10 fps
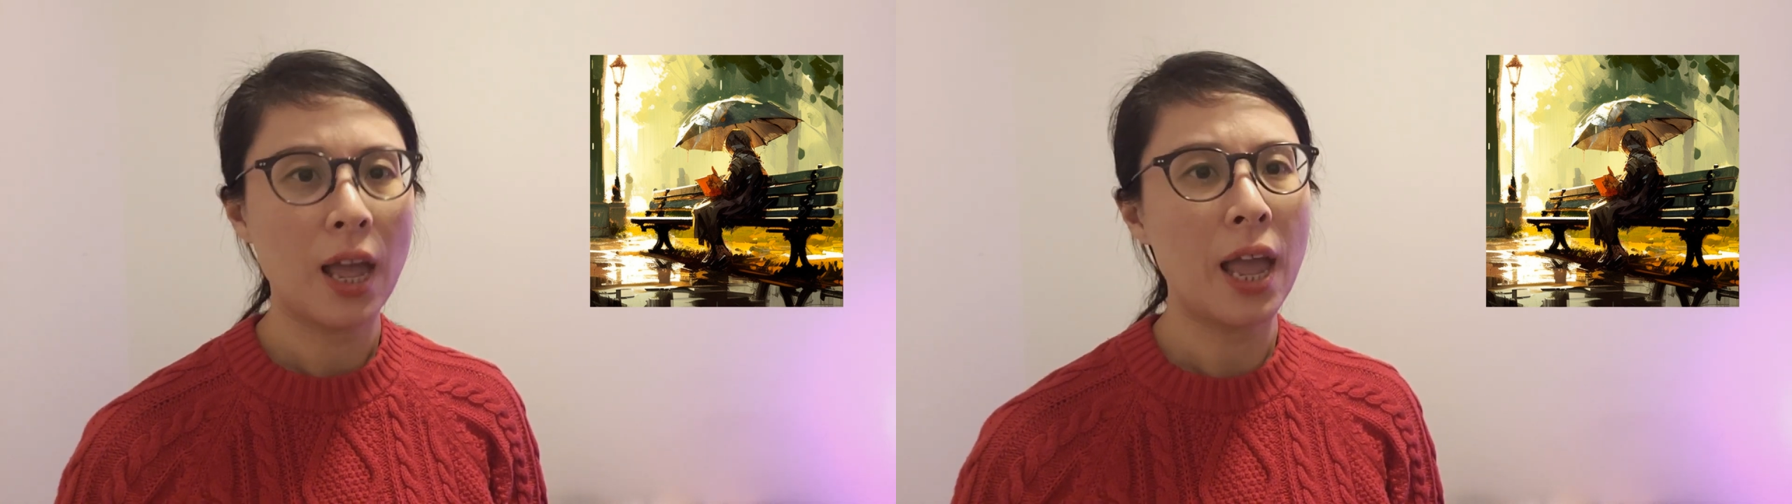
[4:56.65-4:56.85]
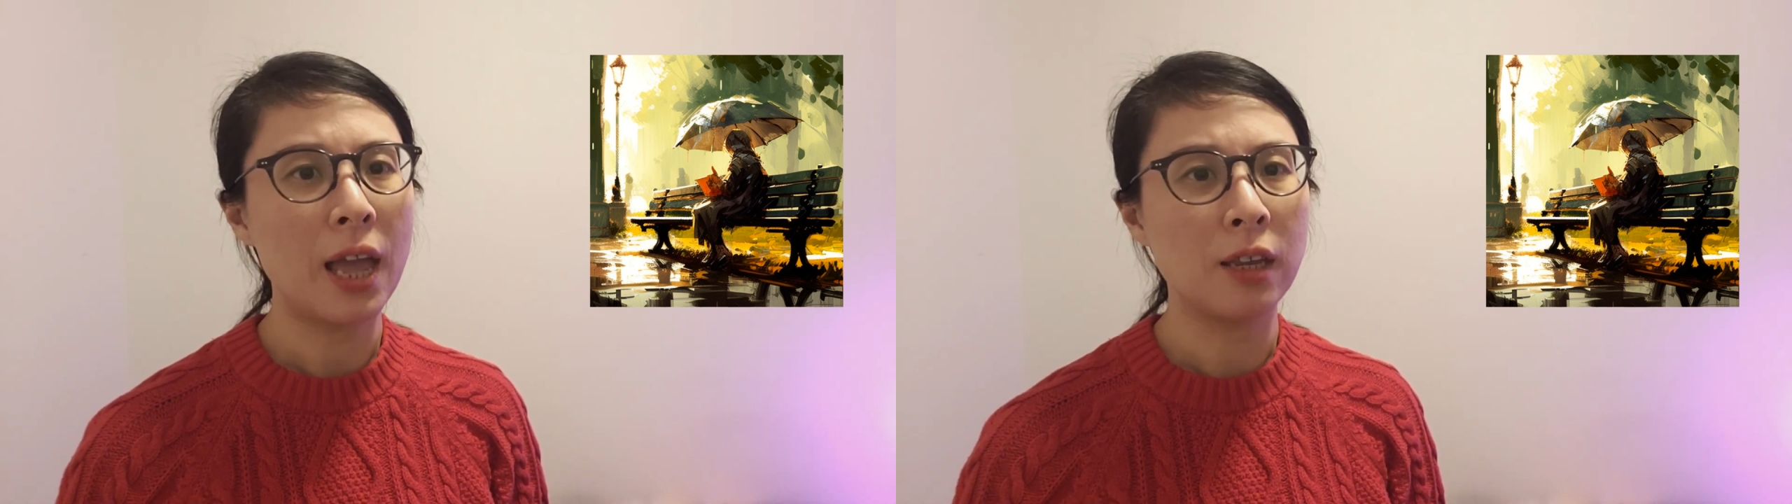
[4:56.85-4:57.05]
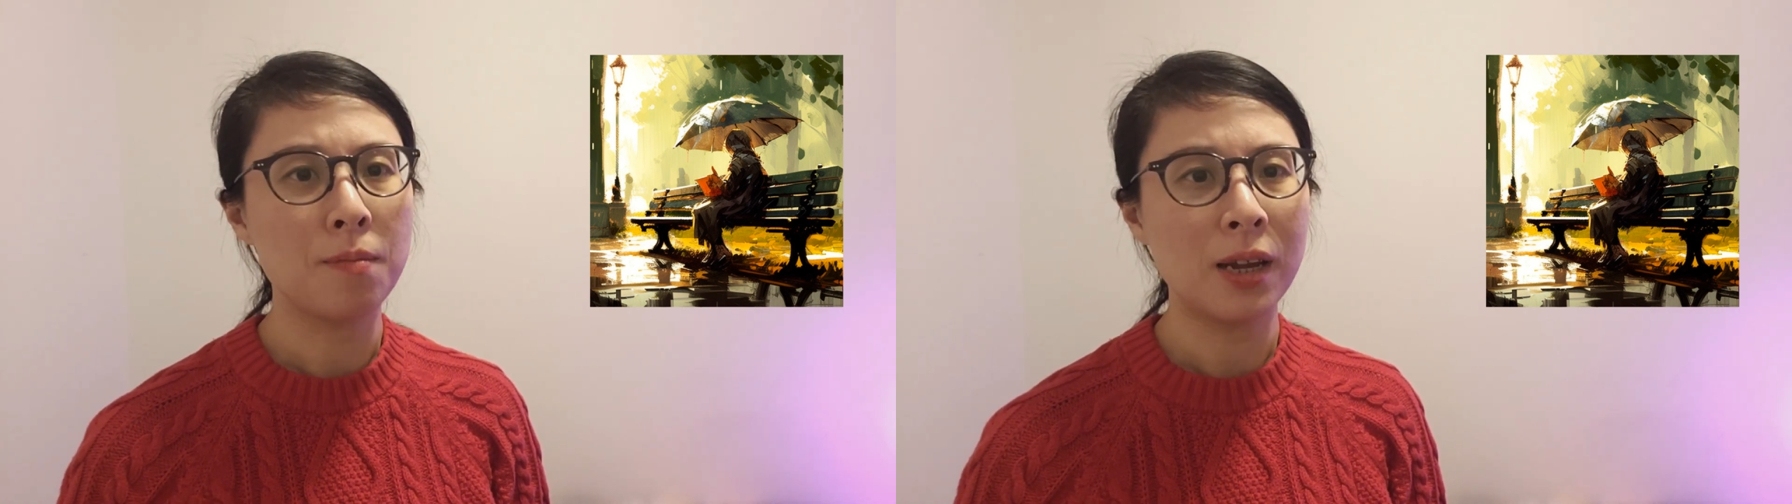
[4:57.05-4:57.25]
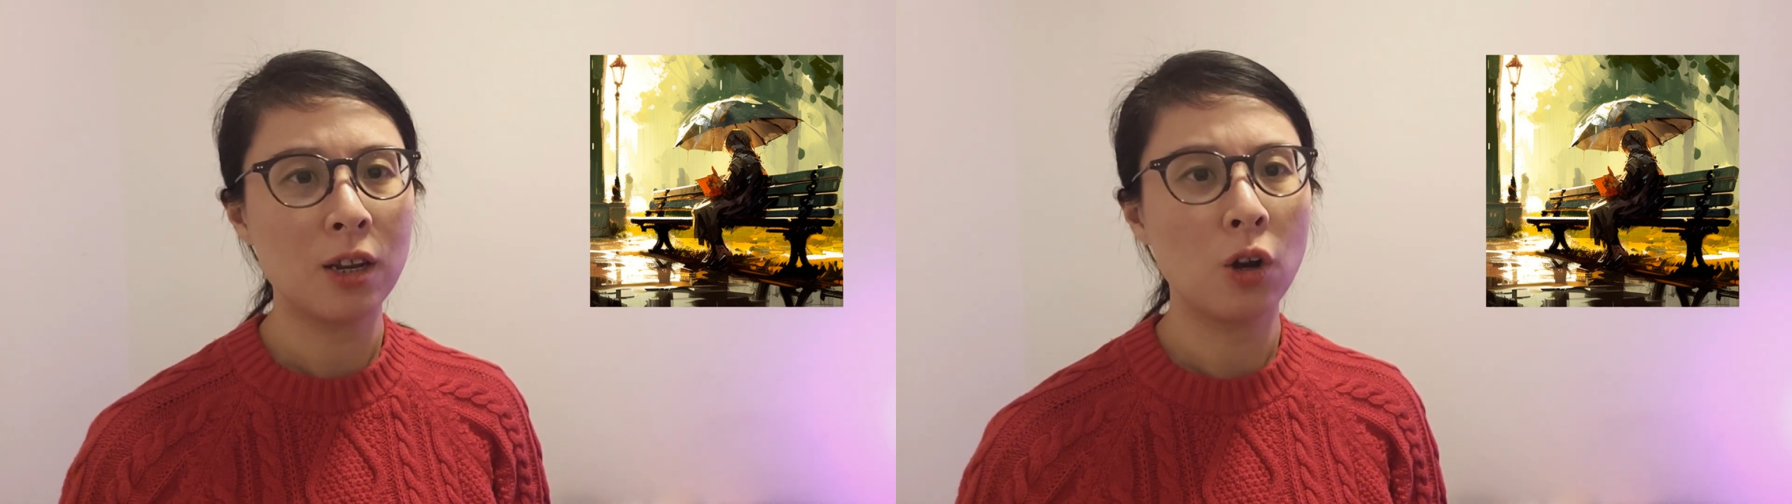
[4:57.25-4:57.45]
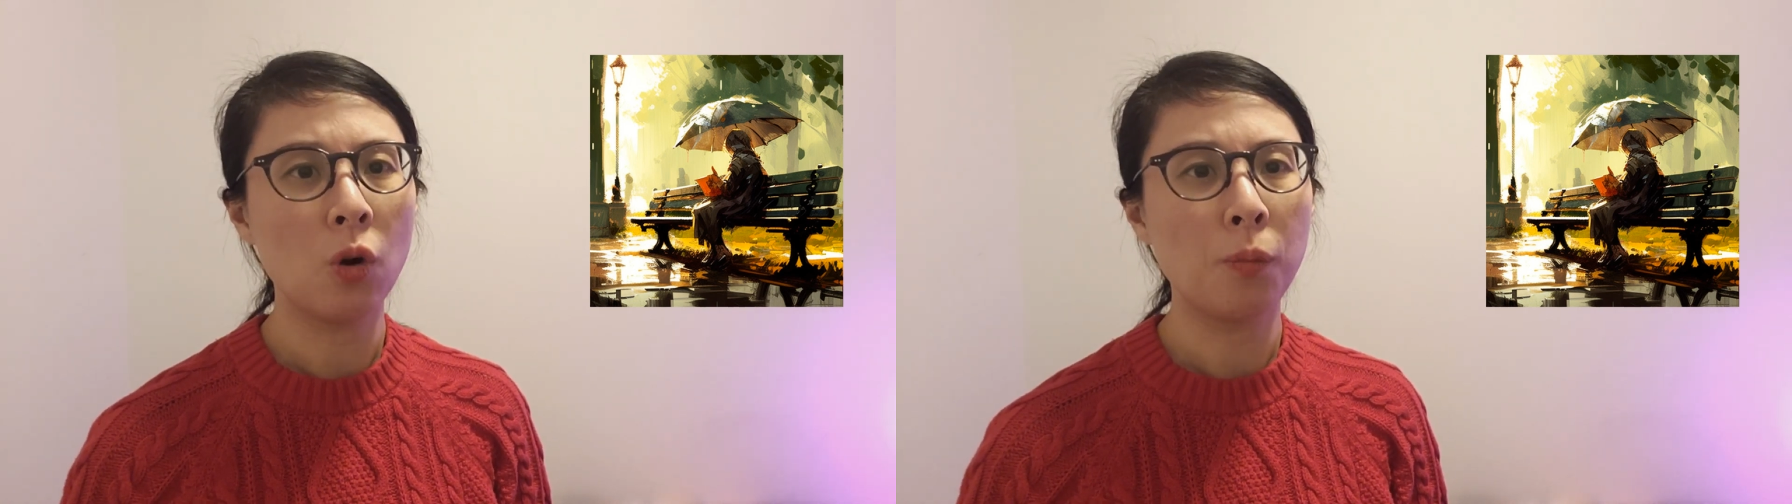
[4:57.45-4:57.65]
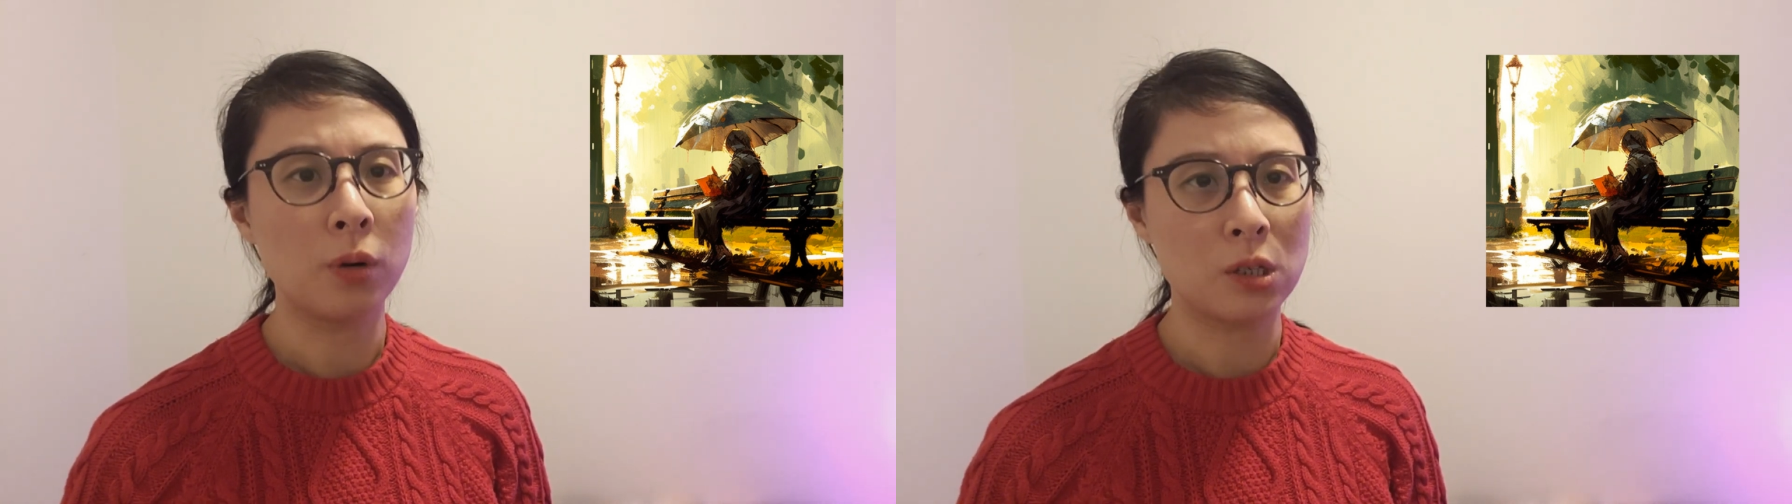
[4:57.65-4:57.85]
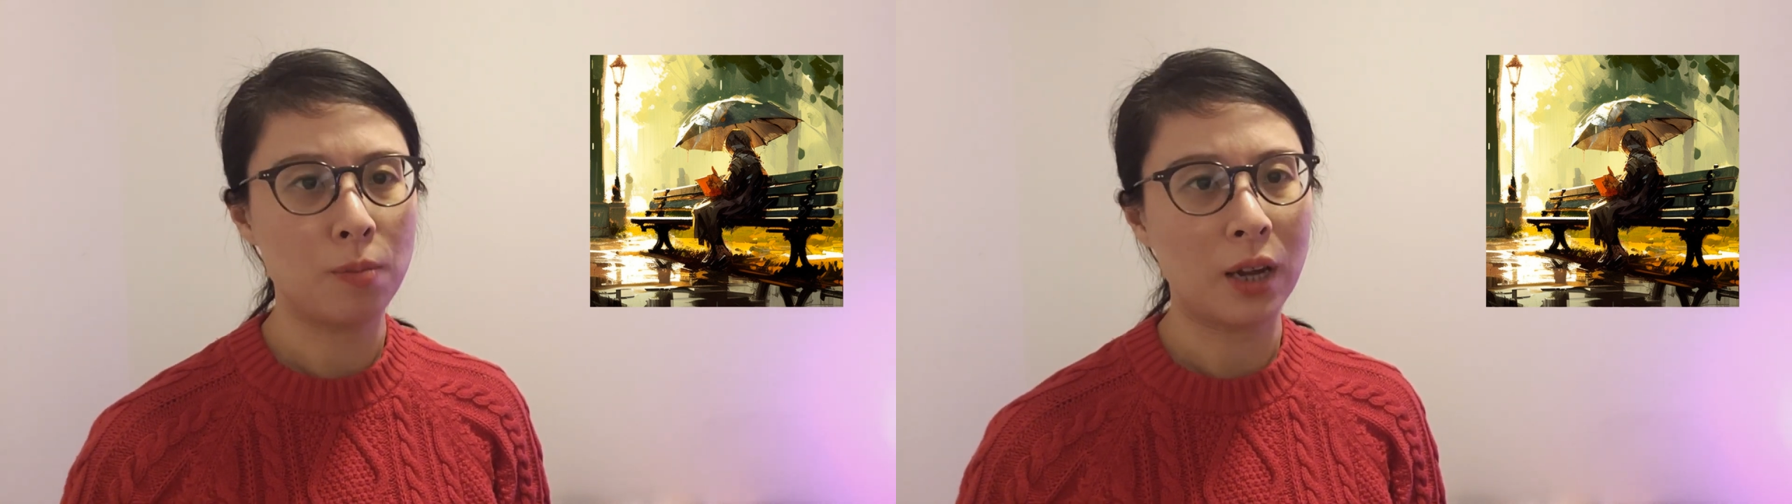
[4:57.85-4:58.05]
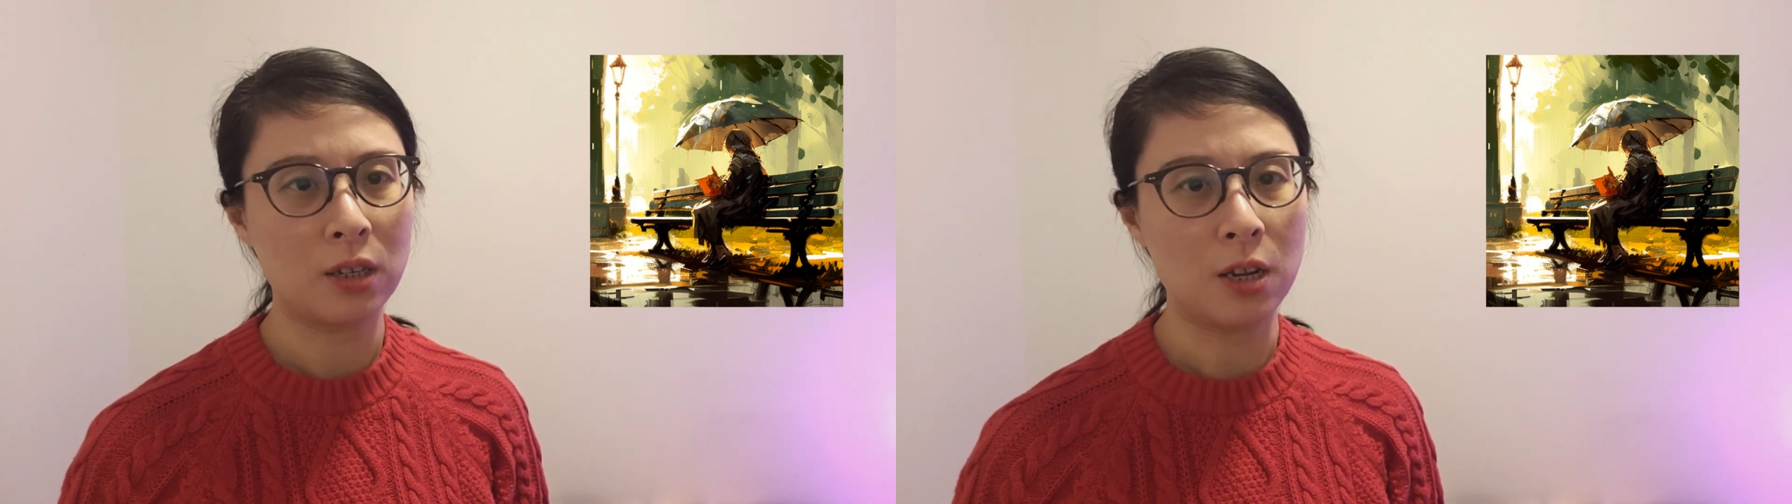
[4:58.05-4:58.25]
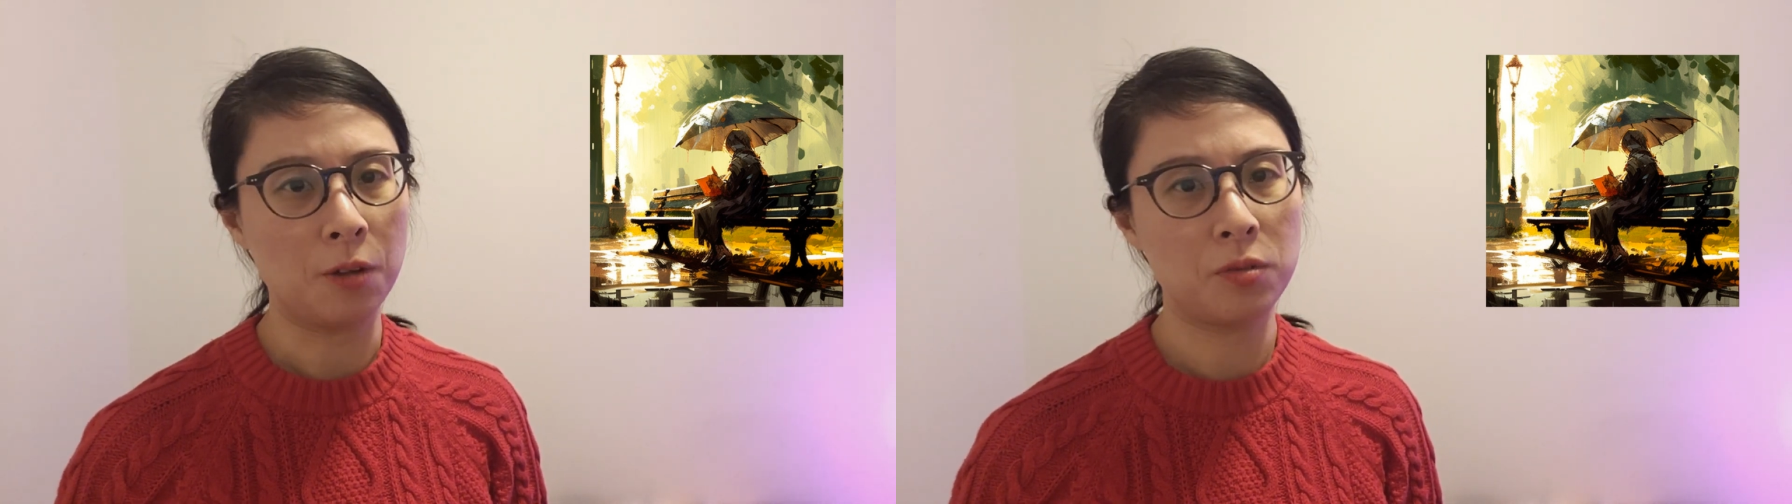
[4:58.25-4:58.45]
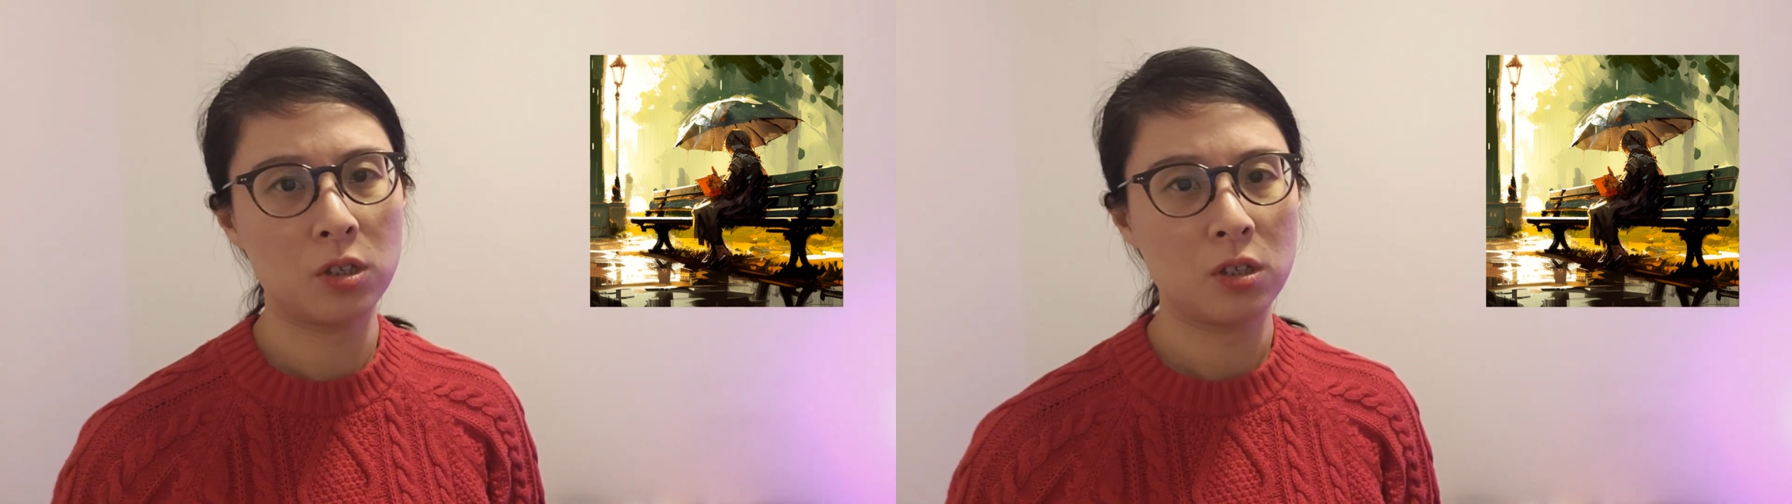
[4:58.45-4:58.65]
and medical
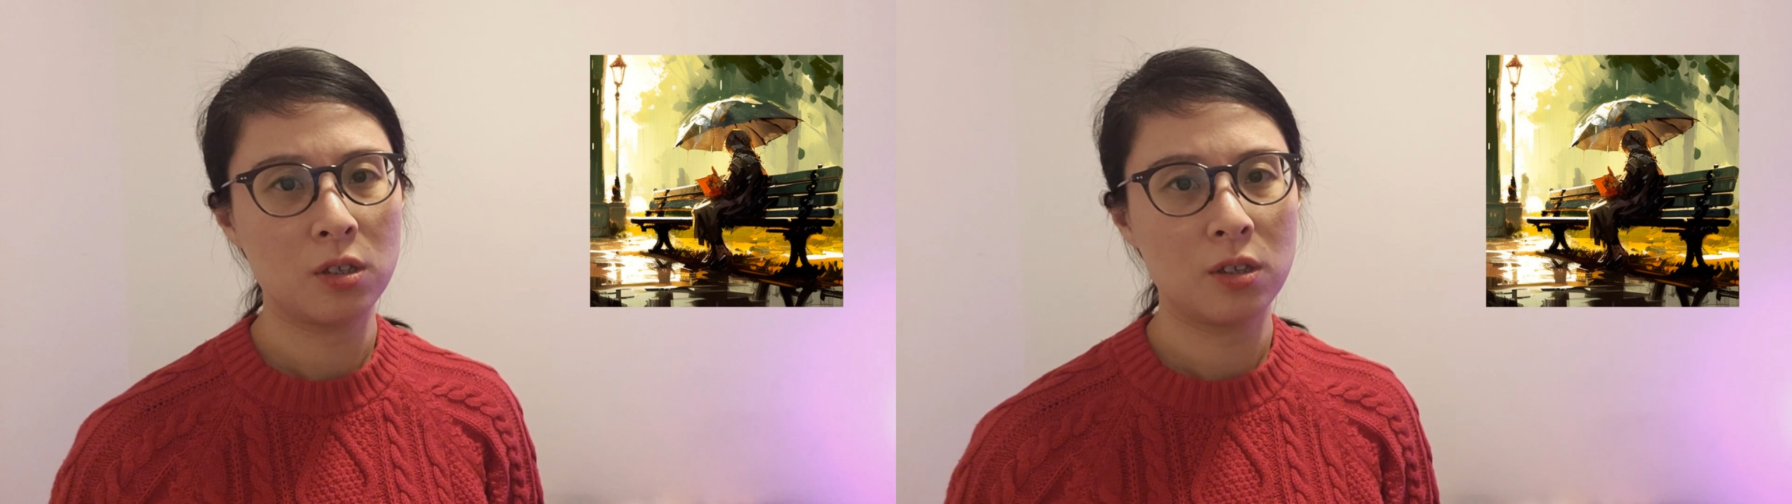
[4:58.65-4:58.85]
perspectives.